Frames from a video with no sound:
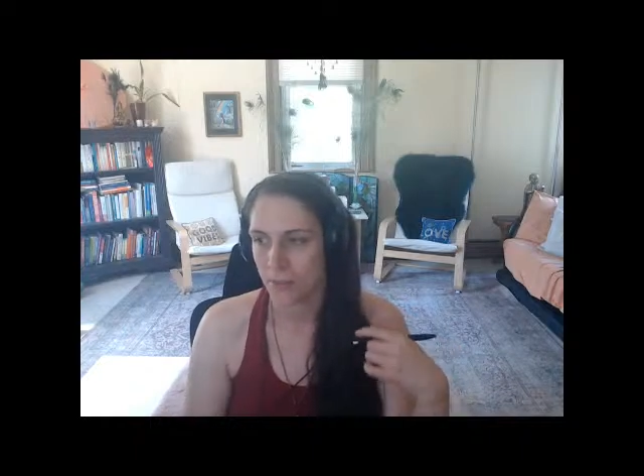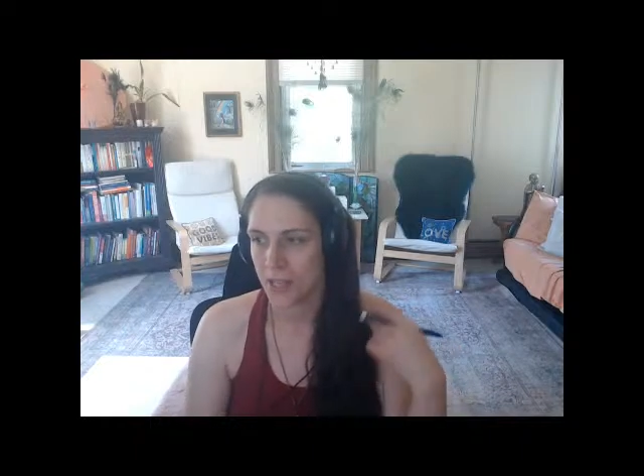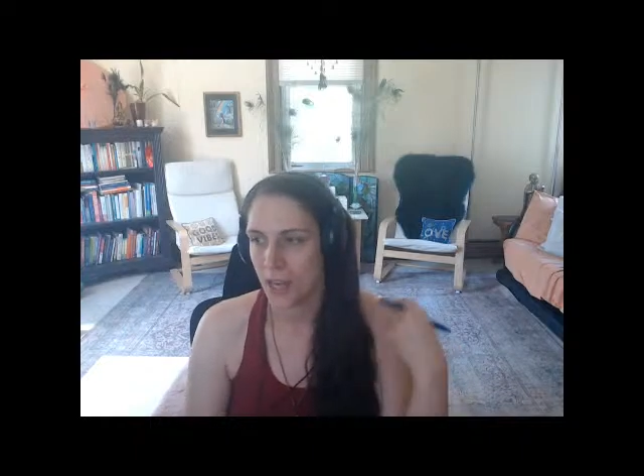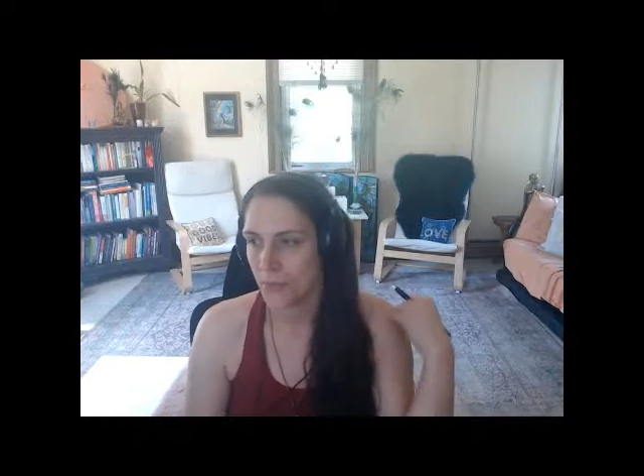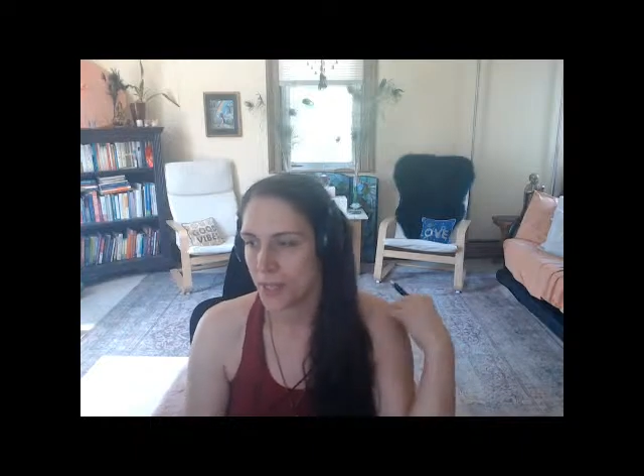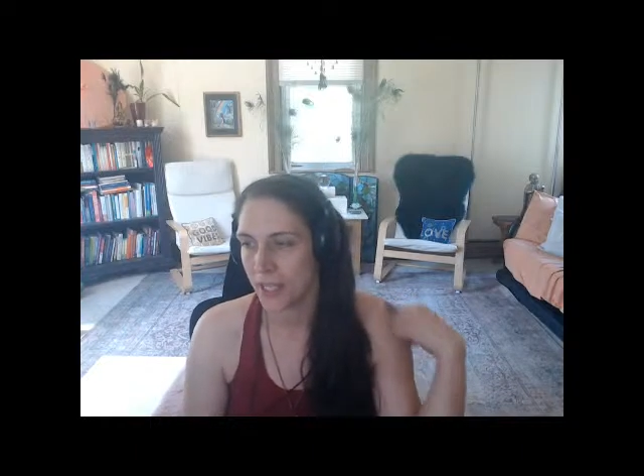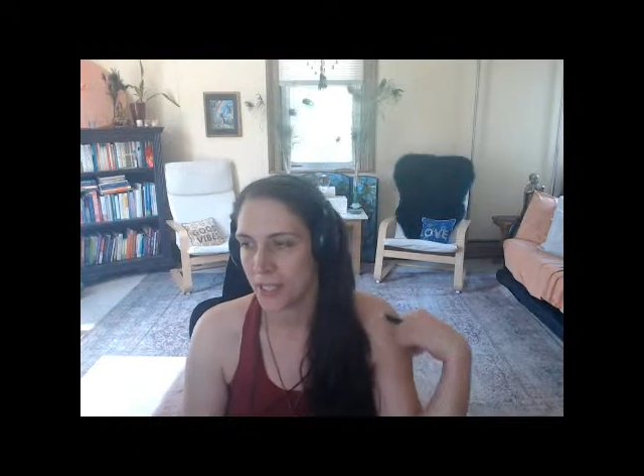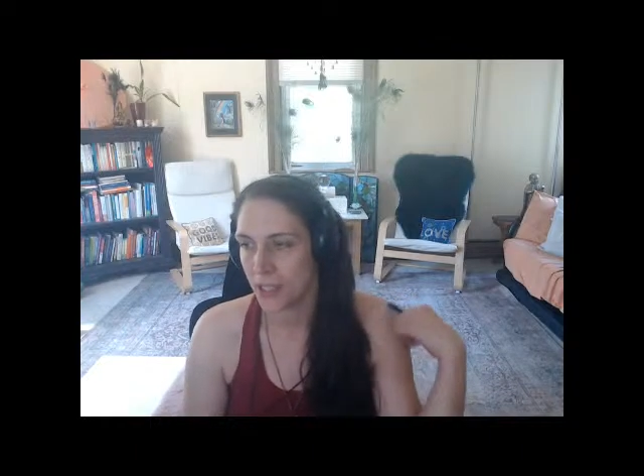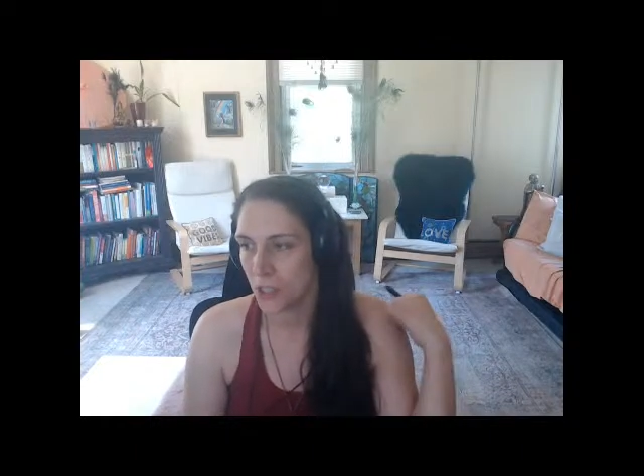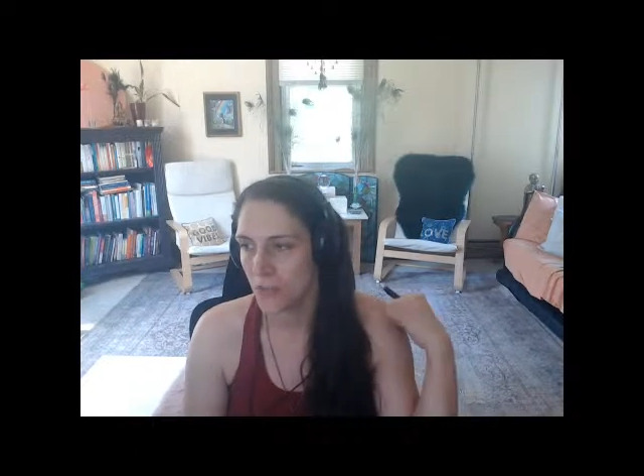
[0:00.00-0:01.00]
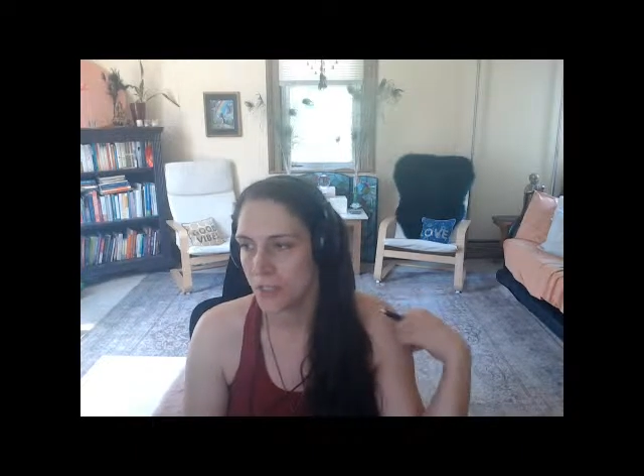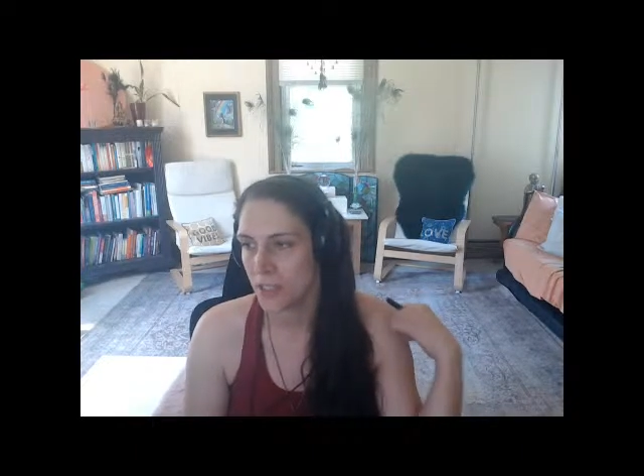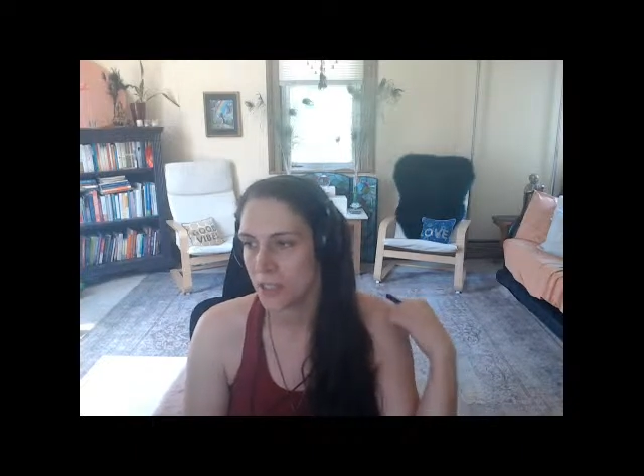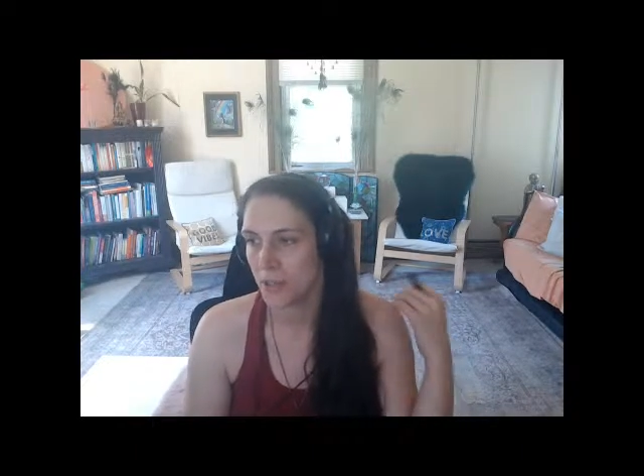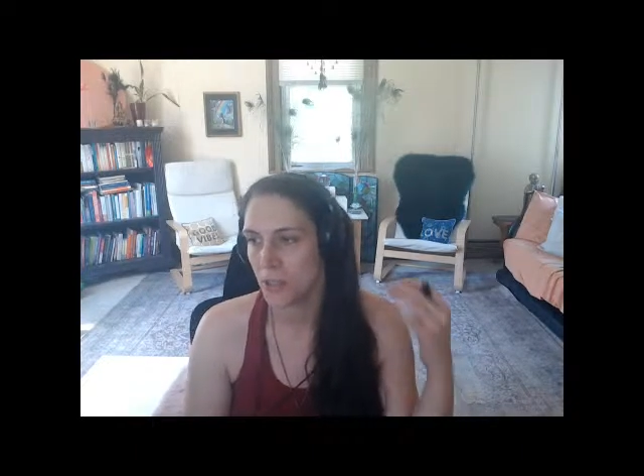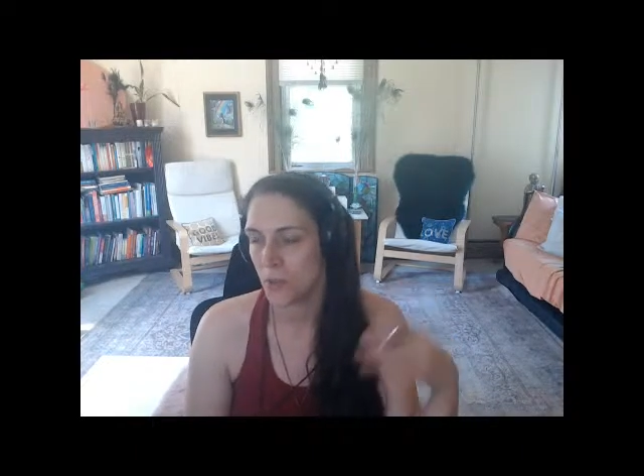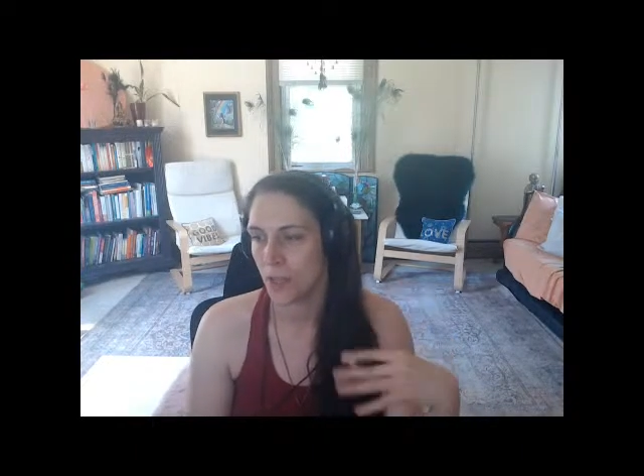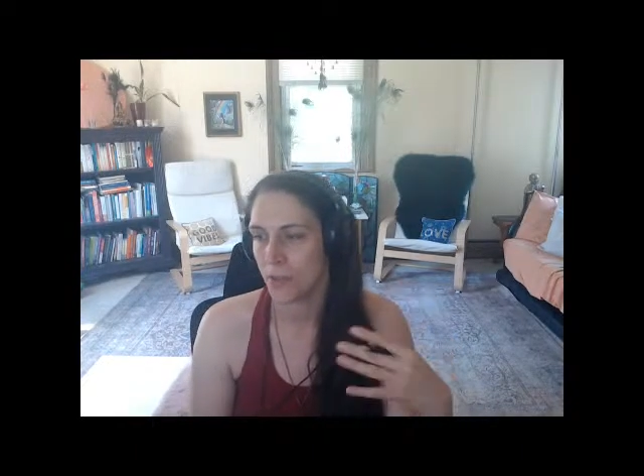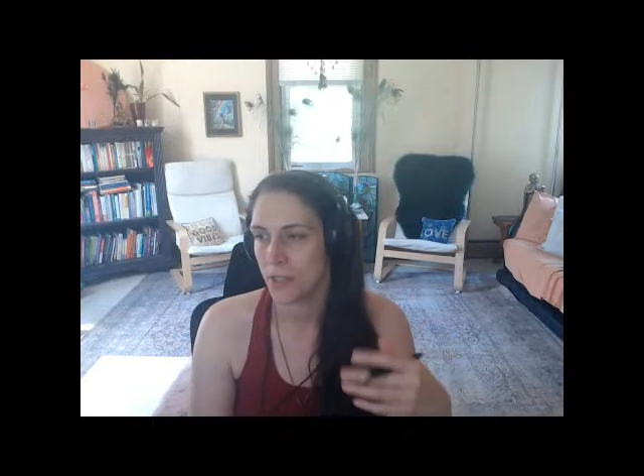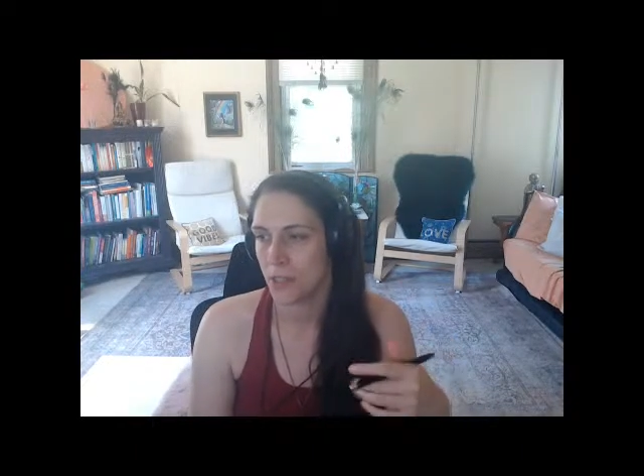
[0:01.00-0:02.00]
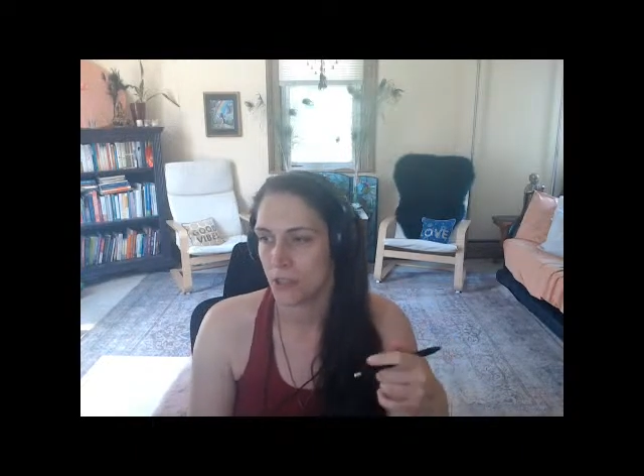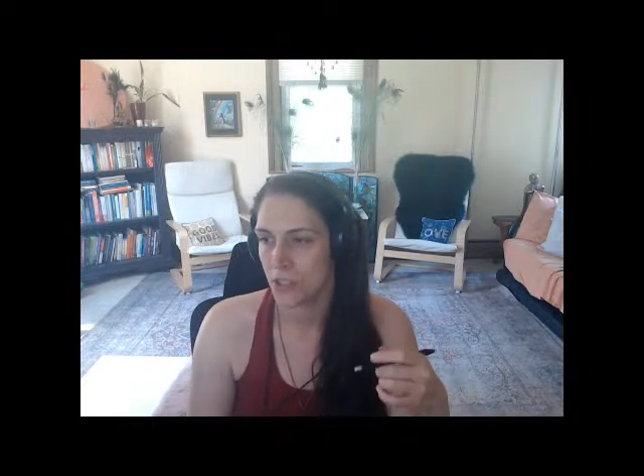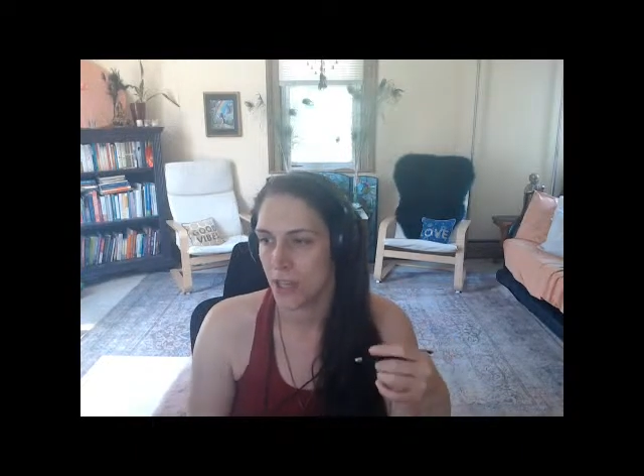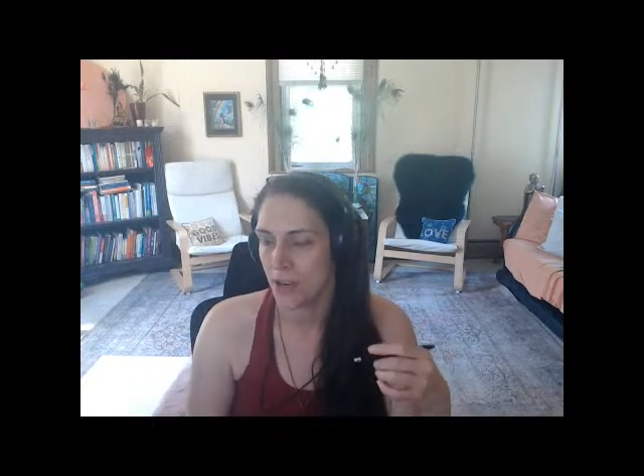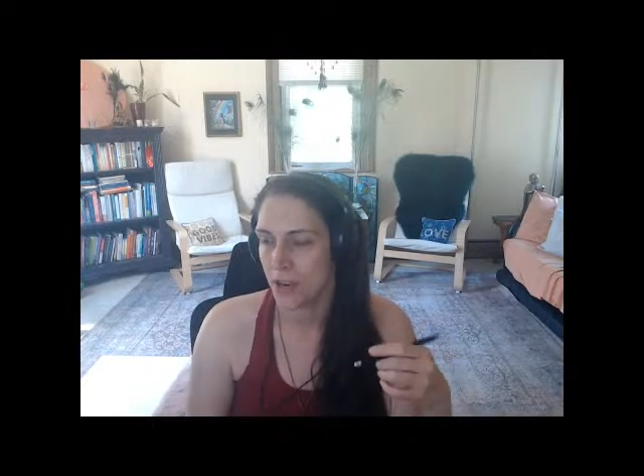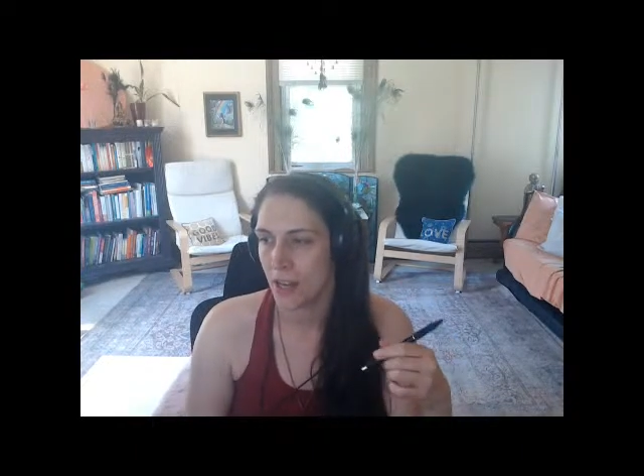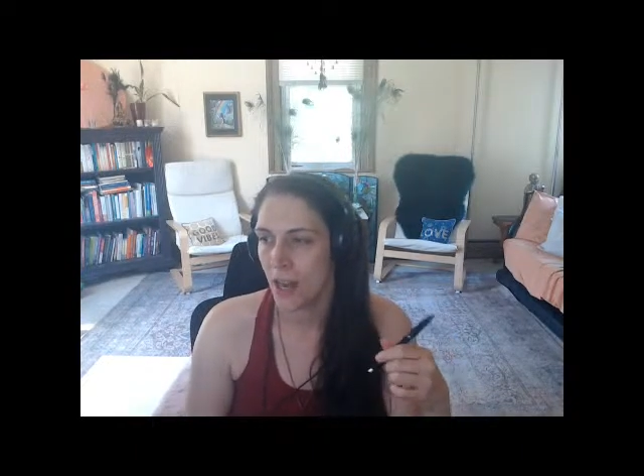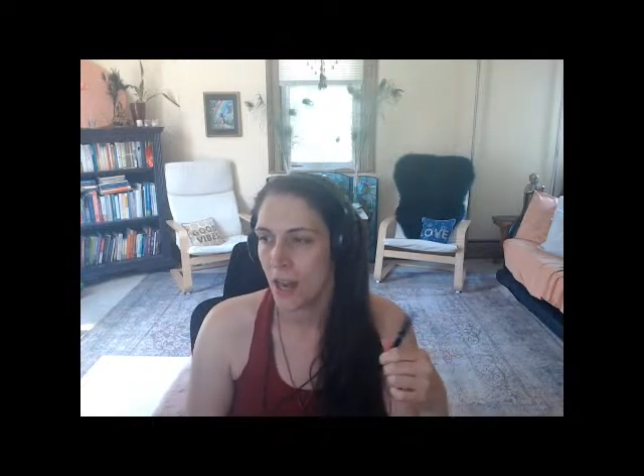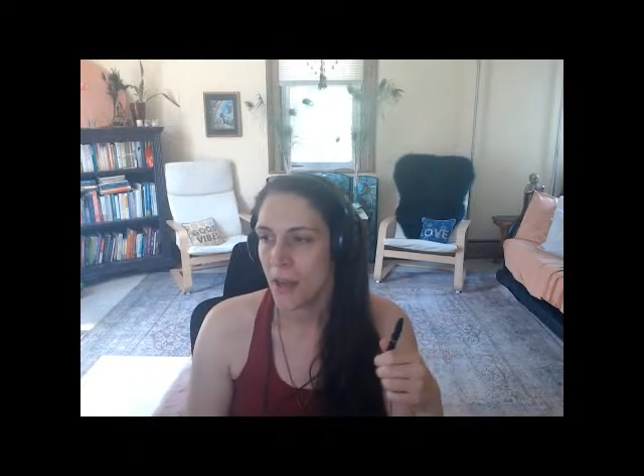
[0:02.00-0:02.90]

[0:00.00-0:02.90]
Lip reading: Down regulating the nervous system and doing all the things you're sharing.